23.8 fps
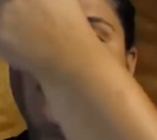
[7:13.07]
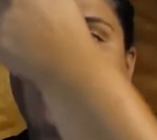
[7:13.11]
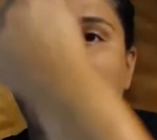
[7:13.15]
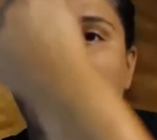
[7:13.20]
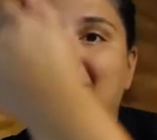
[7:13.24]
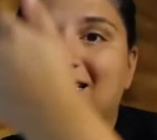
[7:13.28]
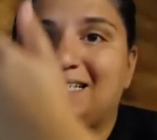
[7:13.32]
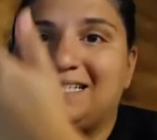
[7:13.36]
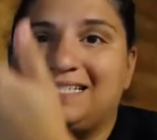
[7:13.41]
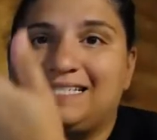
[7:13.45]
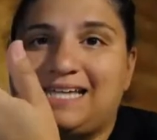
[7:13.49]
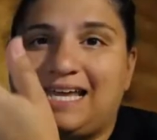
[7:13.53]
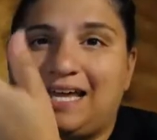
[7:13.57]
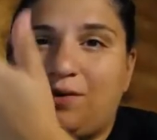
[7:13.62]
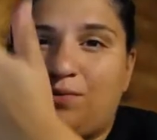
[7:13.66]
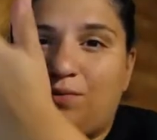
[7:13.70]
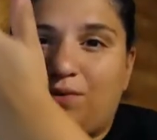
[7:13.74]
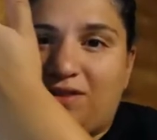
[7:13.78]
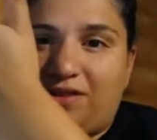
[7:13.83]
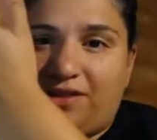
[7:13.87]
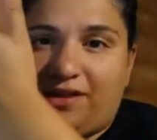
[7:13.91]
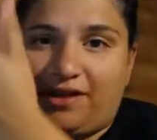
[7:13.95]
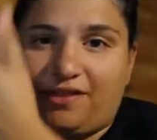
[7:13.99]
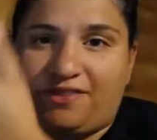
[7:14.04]
I stay
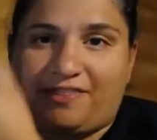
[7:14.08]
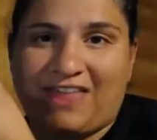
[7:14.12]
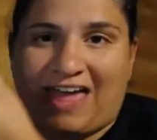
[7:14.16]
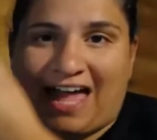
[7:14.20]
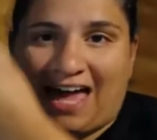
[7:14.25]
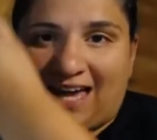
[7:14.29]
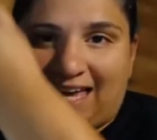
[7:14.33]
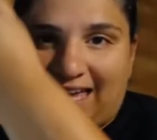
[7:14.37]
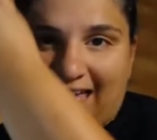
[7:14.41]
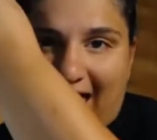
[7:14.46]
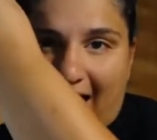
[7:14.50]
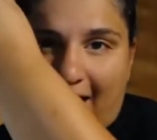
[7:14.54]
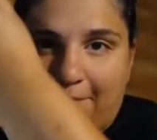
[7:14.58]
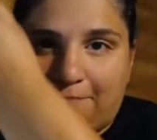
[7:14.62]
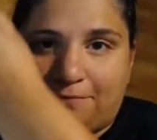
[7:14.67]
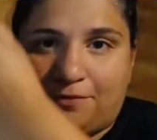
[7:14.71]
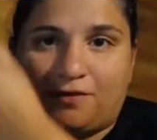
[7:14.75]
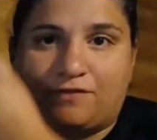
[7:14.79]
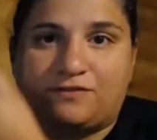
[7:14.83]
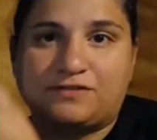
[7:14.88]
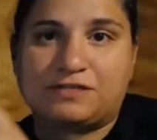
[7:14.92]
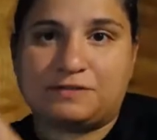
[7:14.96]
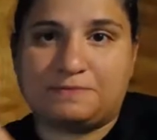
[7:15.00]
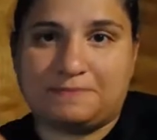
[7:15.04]
within that gap
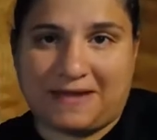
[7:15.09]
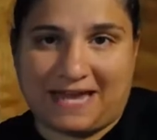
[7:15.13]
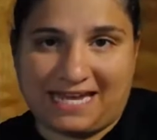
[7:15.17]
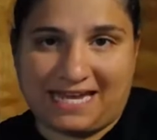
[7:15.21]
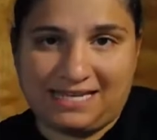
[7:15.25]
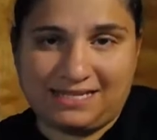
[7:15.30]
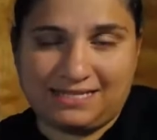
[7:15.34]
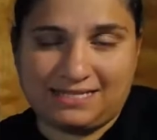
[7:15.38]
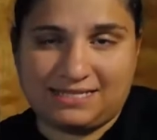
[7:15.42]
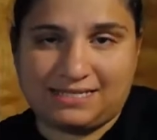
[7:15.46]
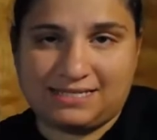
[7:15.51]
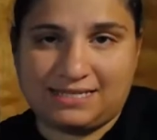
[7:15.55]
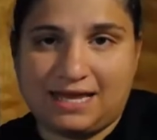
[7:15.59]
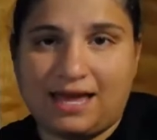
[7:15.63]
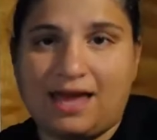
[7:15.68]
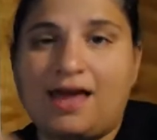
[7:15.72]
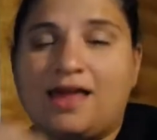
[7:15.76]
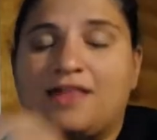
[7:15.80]
of space,